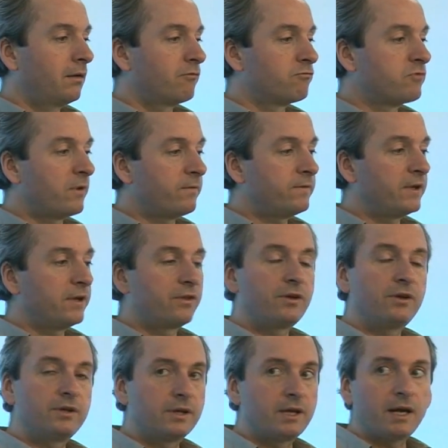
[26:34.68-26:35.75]
Roughly a
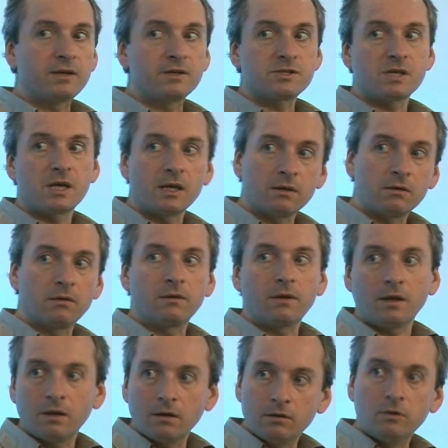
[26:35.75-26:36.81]
third again are saying that
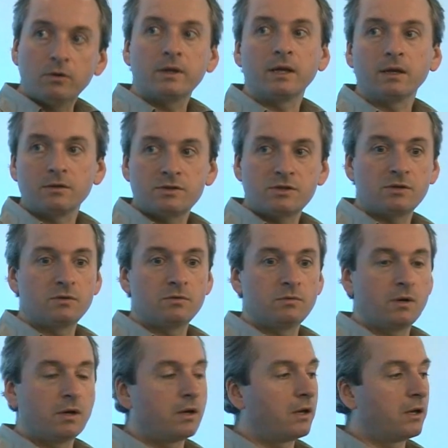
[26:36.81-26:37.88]
they are looking
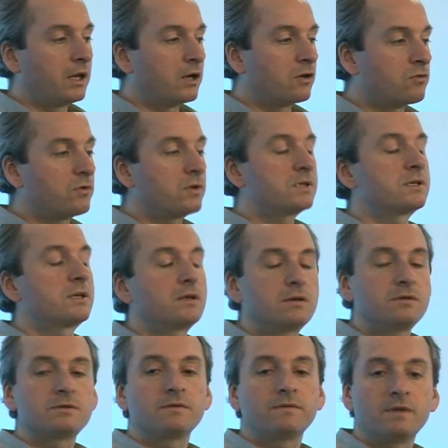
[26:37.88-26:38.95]
to increase the
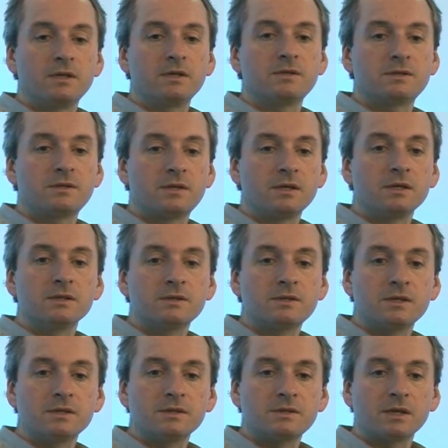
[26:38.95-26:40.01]
use of these
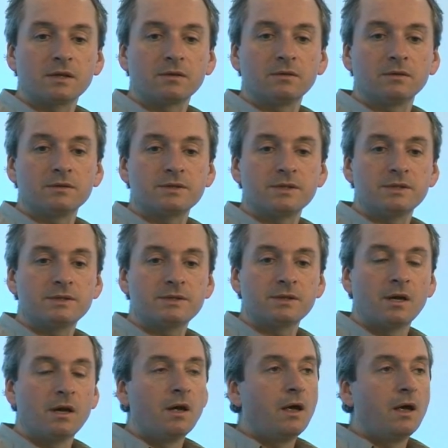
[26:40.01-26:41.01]
technologies.